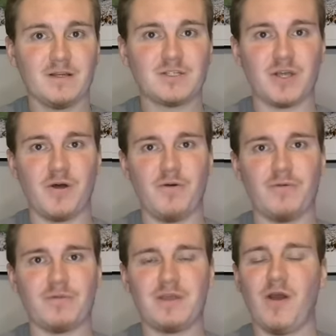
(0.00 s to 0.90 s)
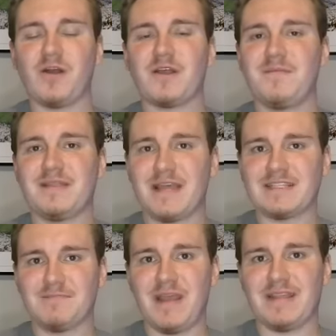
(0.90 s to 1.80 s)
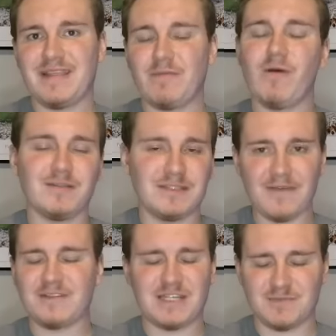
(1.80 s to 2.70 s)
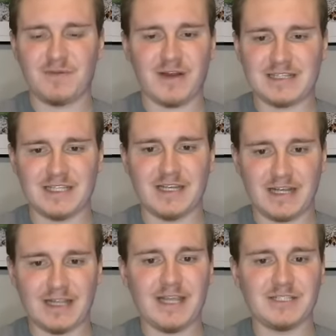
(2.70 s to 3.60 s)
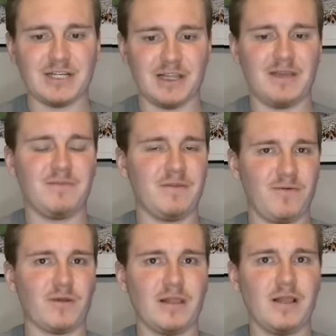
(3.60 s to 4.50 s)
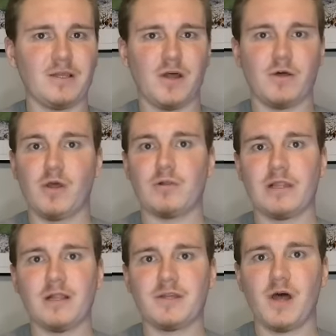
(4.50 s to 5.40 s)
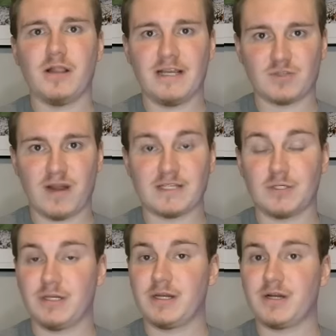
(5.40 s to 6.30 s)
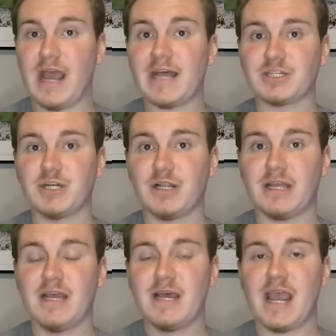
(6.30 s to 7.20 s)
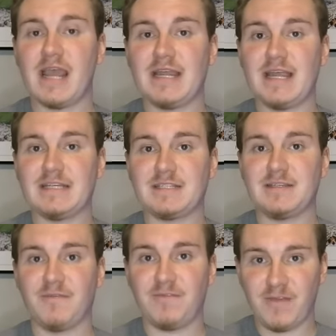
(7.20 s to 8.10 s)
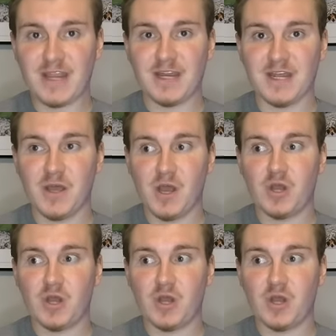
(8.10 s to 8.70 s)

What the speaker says: So the argument that's made that, well, Davis has been wrestling collegiately before Lilledahl, no, Lilledahl has wrestled internationally, and he's defeated